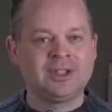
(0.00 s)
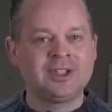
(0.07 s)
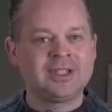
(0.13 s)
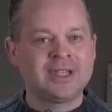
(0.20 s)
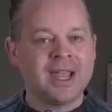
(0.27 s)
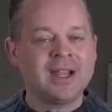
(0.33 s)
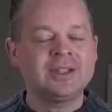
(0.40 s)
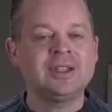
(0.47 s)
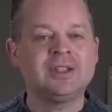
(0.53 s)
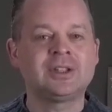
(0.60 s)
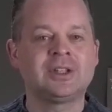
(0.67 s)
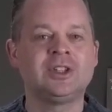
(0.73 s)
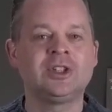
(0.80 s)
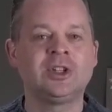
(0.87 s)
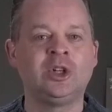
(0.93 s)
Sex is
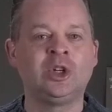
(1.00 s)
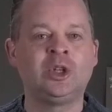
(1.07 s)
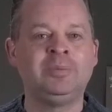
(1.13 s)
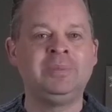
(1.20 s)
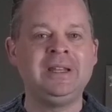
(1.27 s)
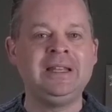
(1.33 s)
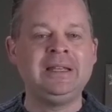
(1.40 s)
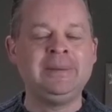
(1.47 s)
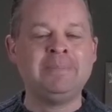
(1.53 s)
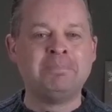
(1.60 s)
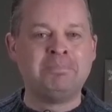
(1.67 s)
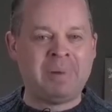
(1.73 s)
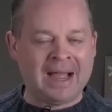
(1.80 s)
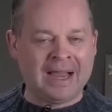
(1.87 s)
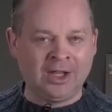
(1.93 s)
considered to be
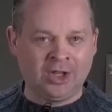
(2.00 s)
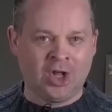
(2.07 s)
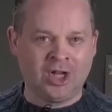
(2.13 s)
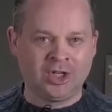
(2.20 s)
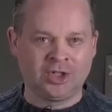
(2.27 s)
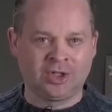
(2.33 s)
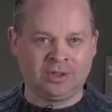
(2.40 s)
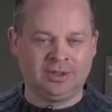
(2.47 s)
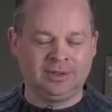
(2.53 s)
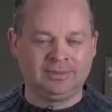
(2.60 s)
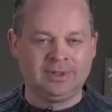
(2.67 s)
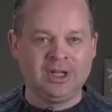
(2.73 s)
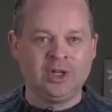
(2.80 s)
biological.